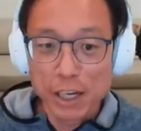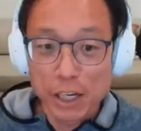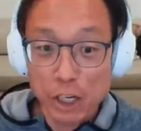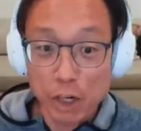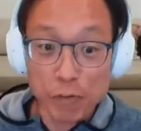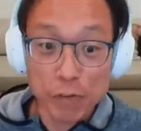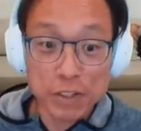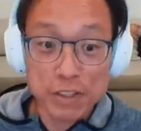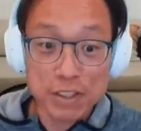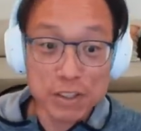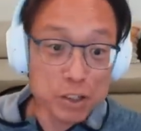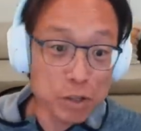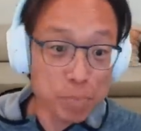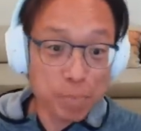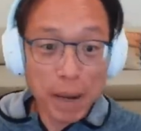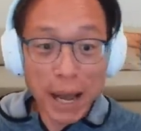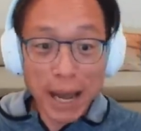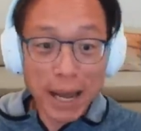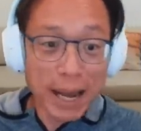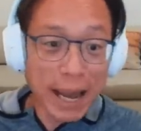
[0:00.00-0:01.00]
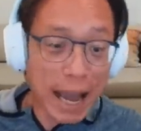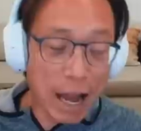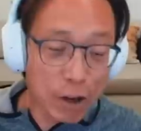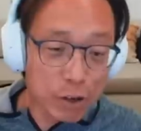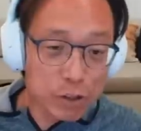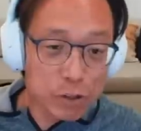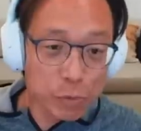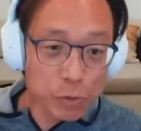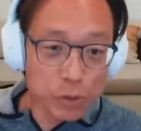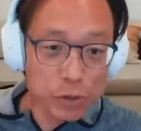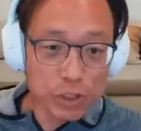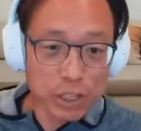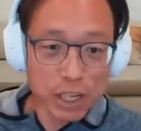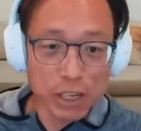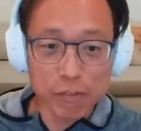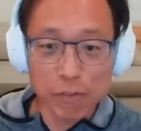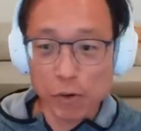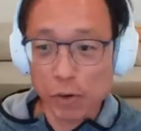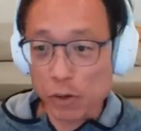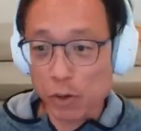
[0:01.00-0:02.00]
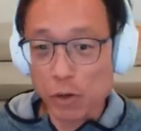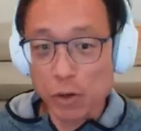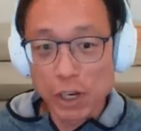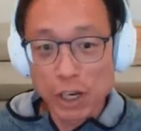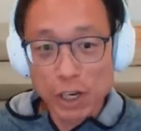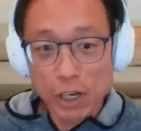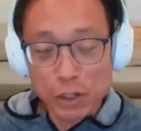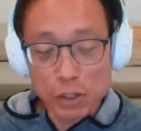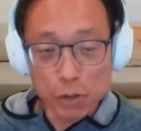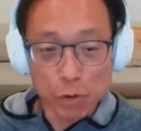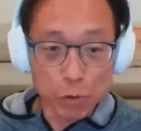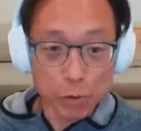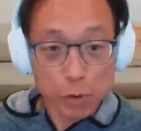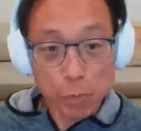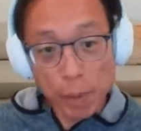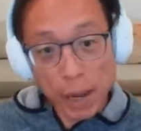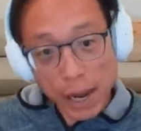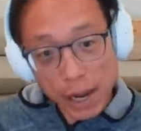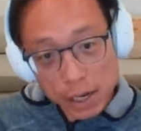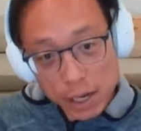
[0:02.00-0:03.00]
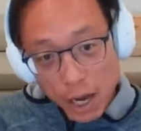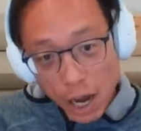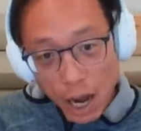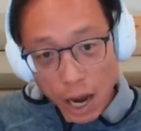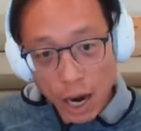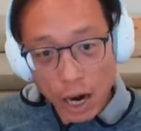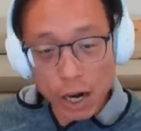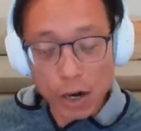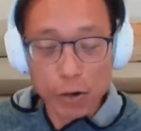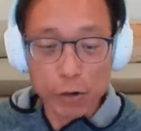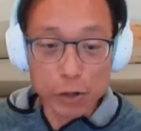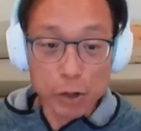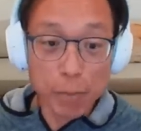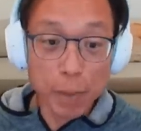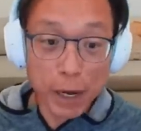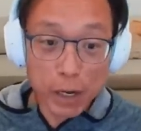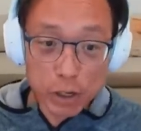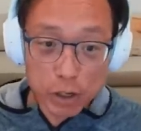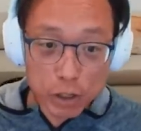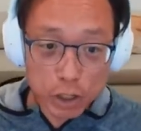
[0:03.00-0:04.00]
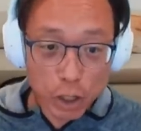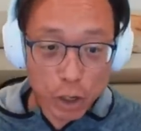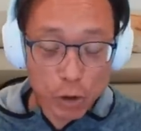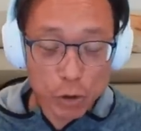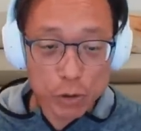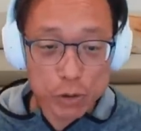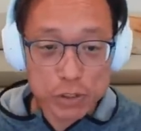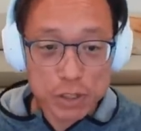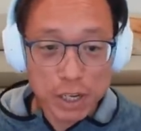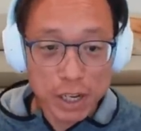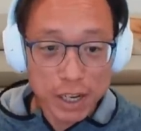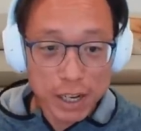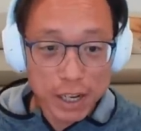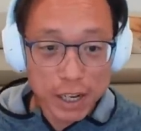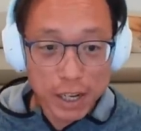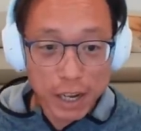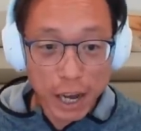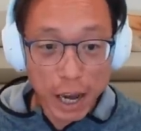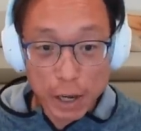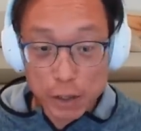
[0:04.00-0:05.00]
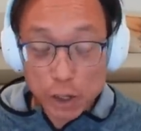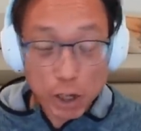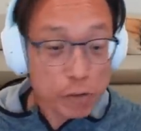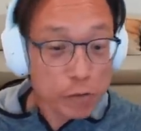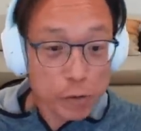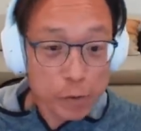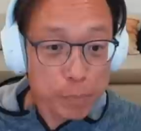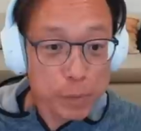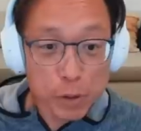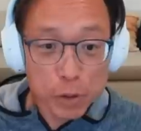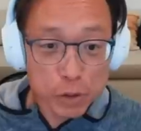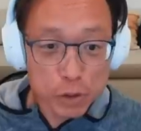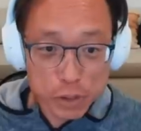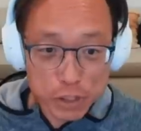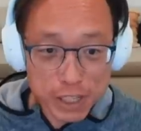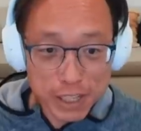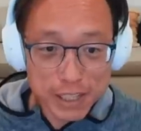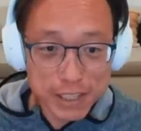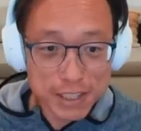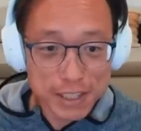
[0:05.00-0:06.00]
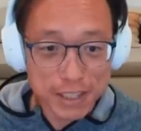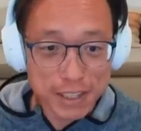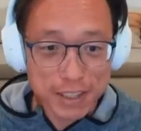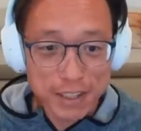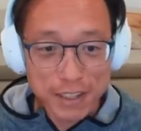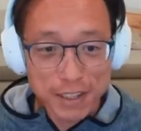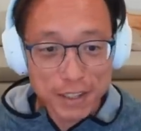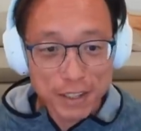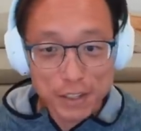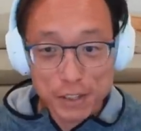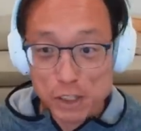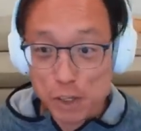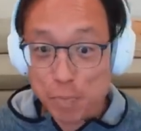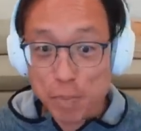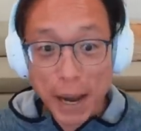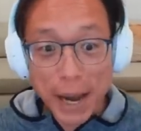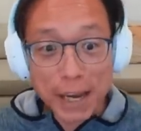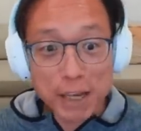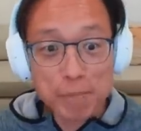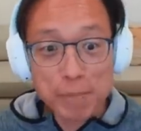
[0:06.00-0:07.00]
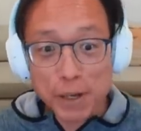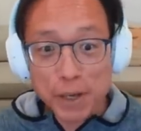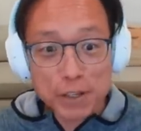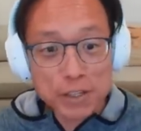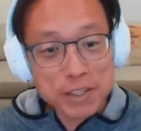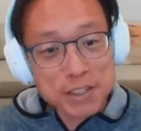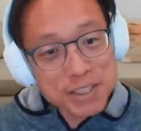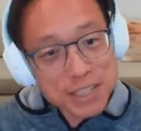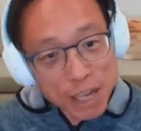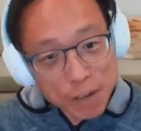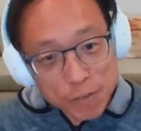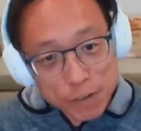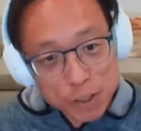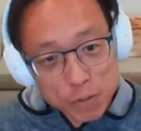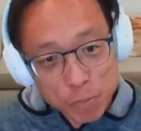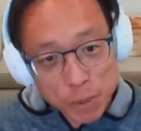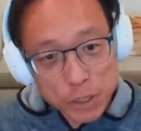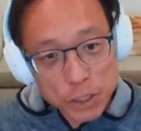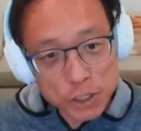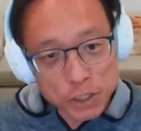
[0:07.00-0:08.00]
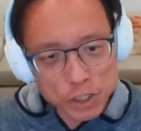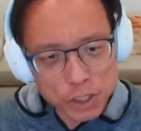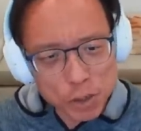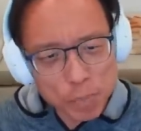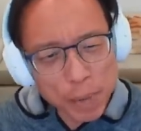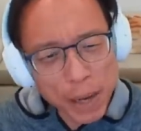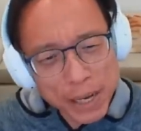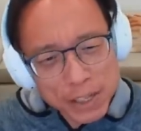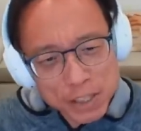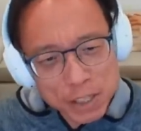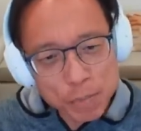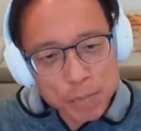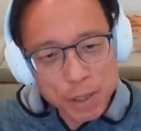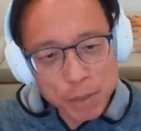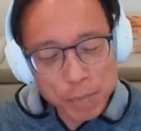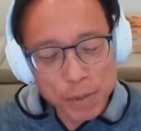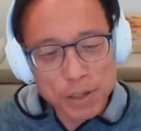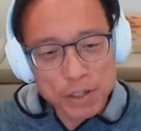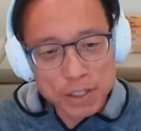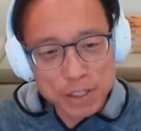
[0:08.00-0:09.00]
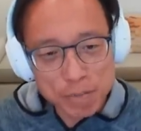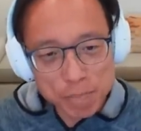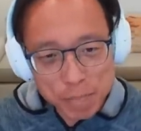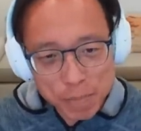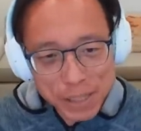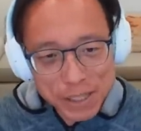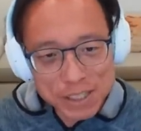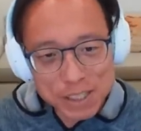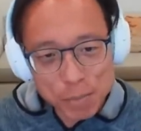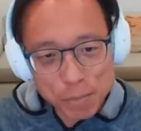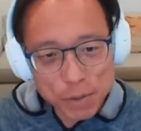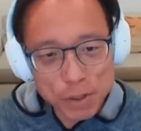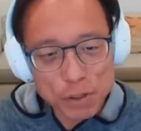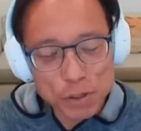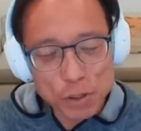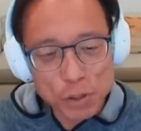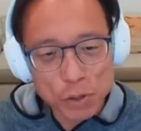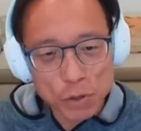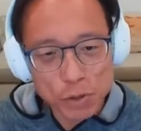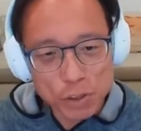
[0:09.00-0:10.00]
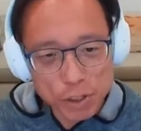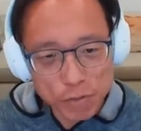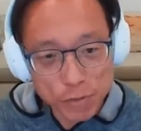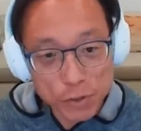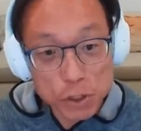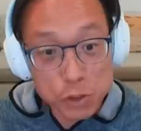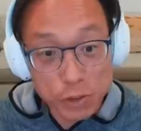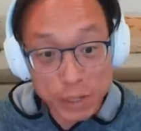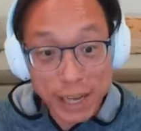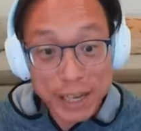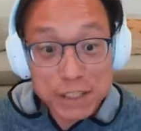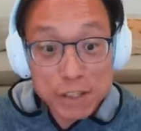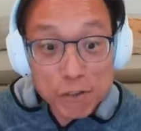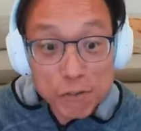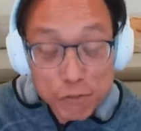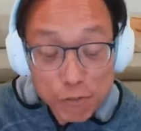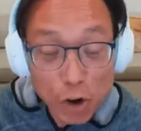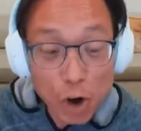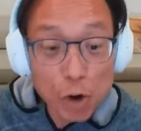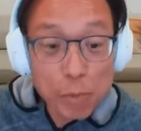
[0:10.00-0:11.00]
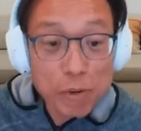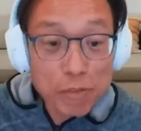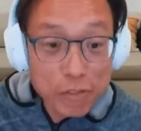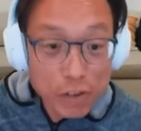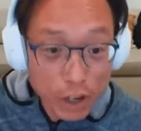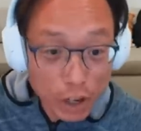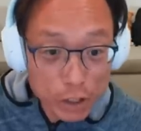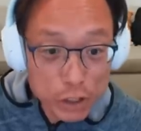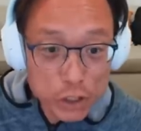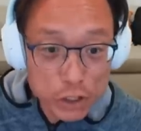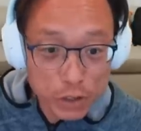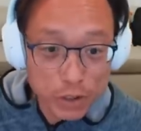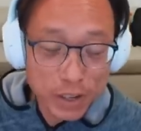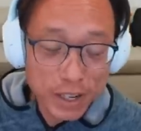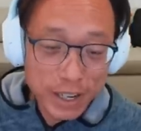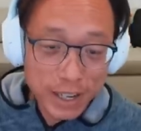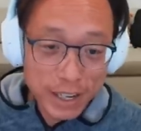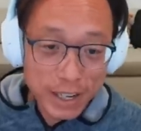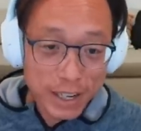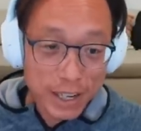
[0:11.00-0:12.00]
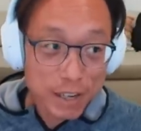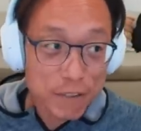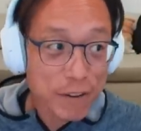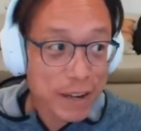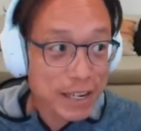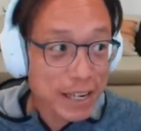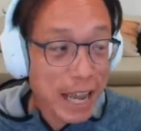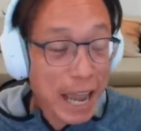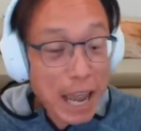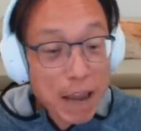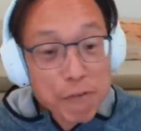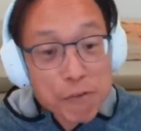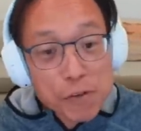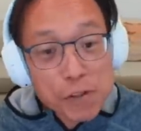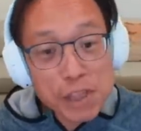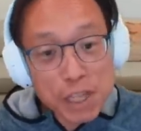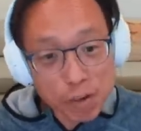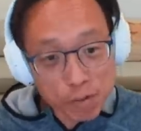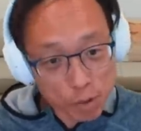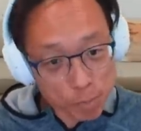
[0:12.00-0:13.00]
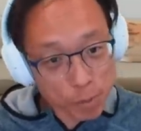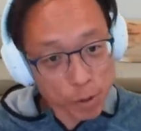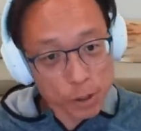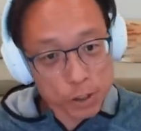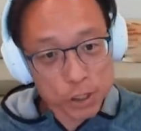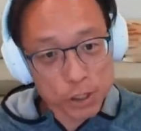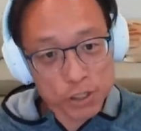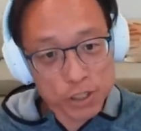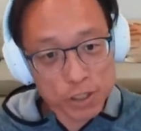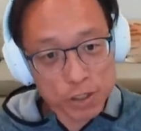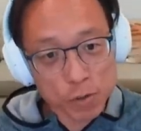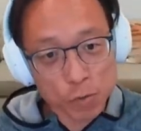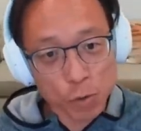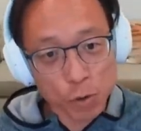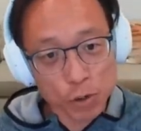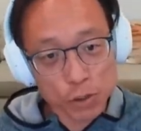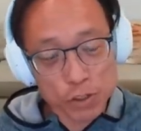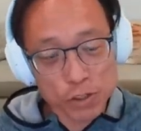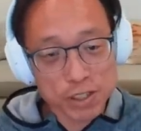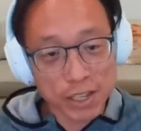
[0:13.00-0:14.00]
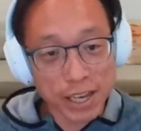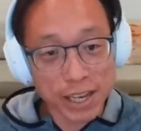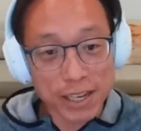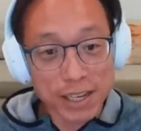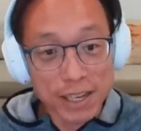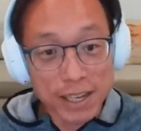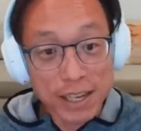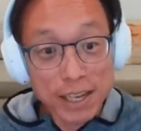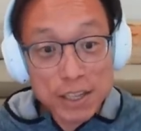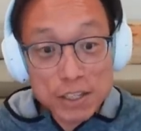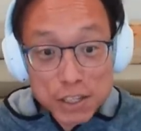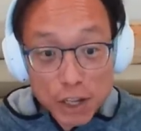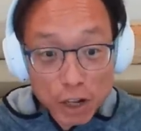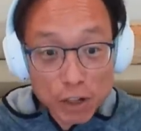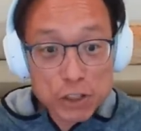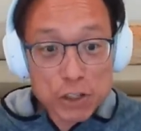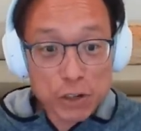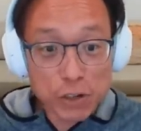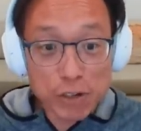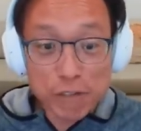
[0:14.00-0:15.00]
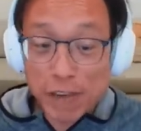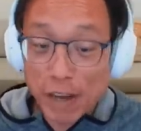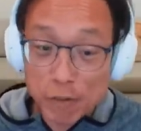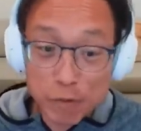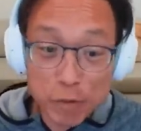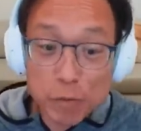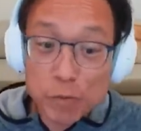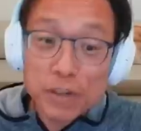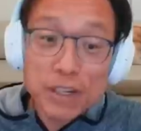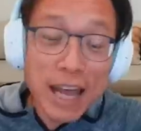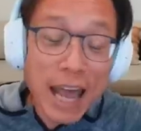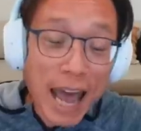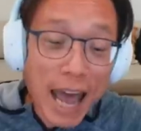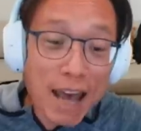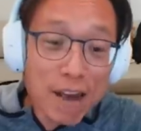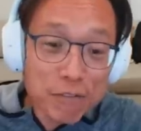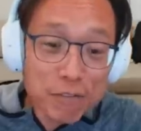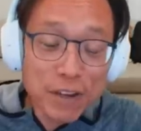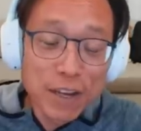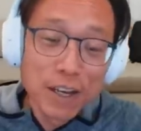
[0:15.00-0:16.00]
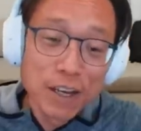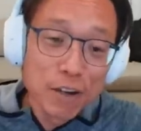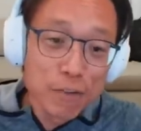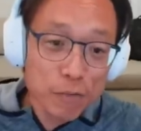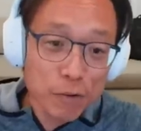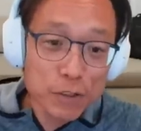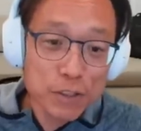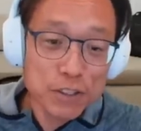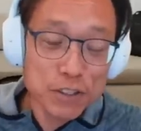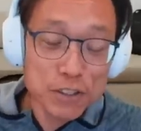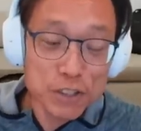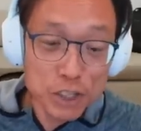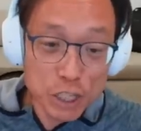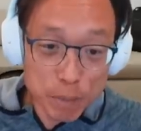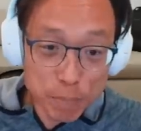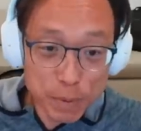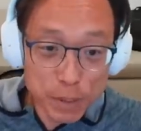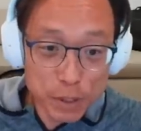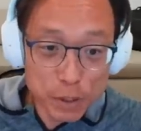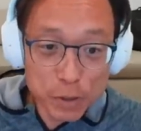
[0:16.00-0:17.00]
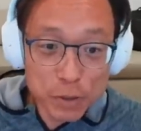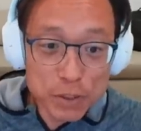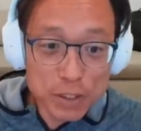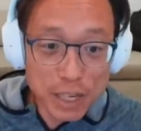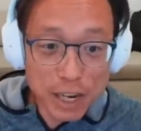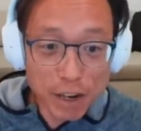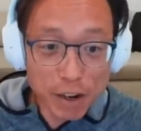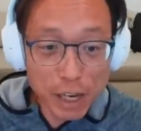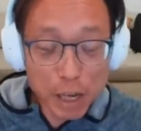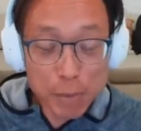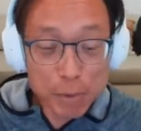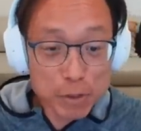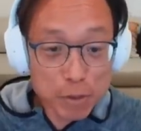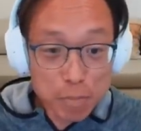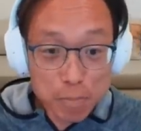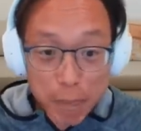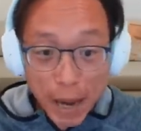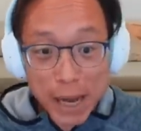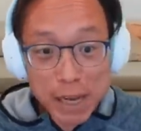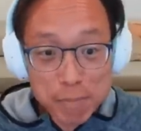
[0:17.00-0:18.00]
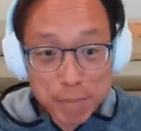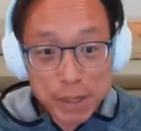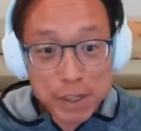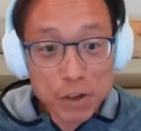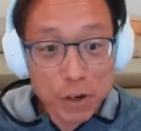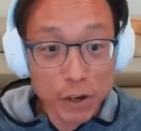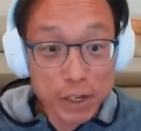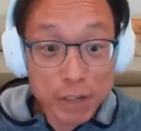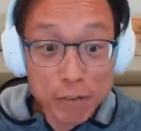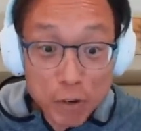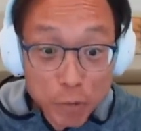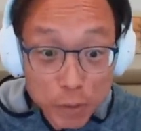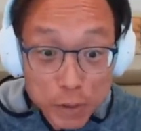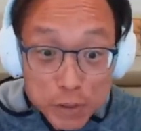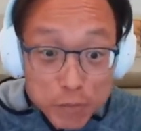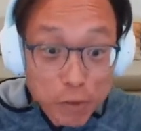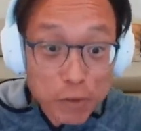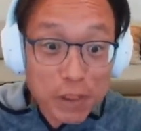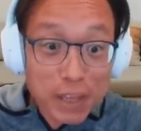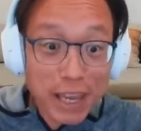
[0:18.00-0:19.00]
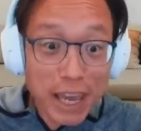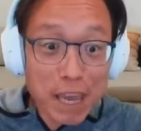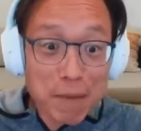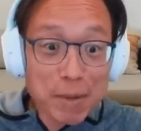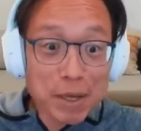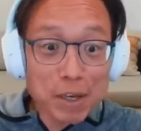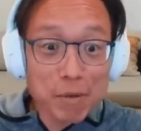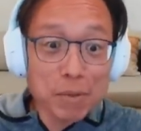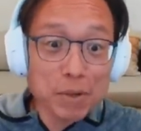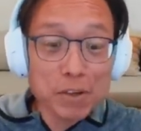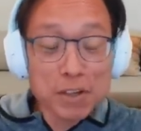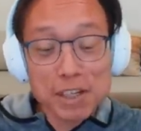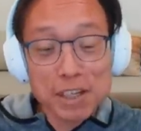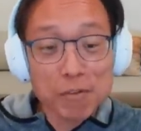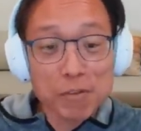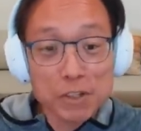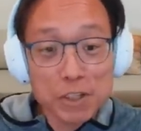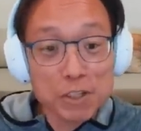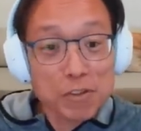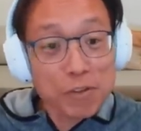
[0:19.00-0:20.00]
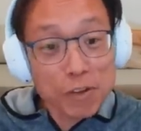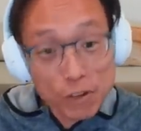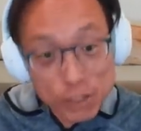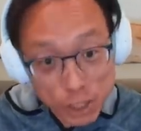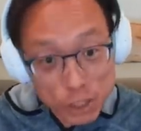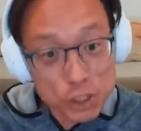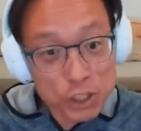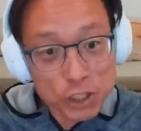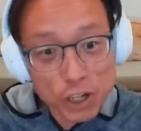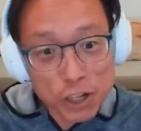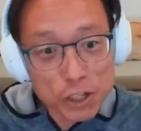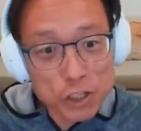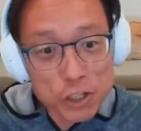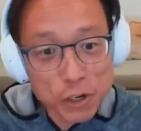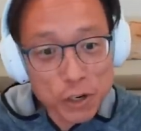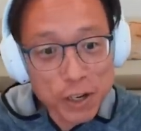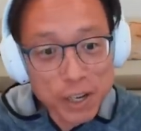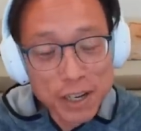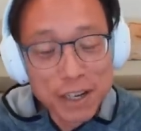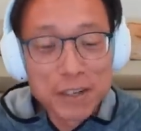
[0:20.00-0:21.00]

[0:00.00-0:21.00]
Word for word: You know, for instance, you buy a house where you live, or you, you, you buy a car, or you buy your clothes, uh, not for pure utility. You buy it because it's self expression. You buy something because it means something to you individually as a form of culture. In fact, everything we purchase in the world today is culture. In fact, we wouldn't have, for instance, GPUs that are able to mine Bitcoin if it wasn't for the gaming community, which is digital culture.